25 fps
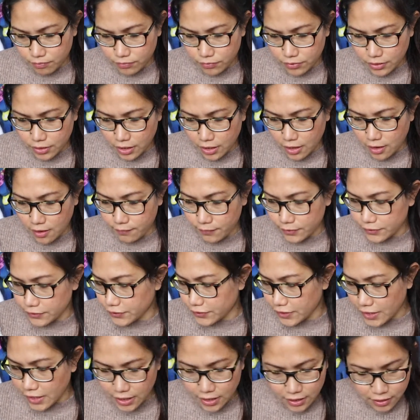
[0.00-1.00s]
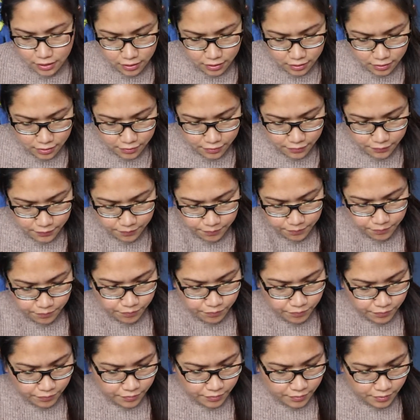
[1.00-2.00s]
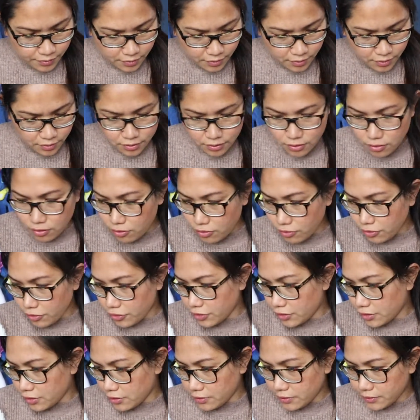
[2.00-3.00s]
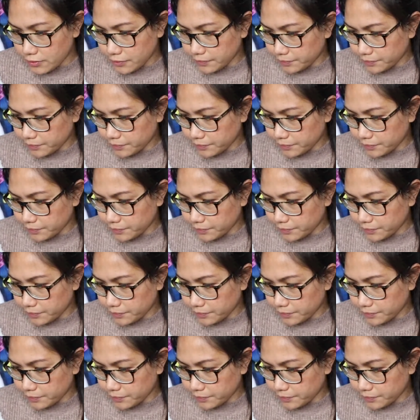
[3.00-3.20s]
they have a sale on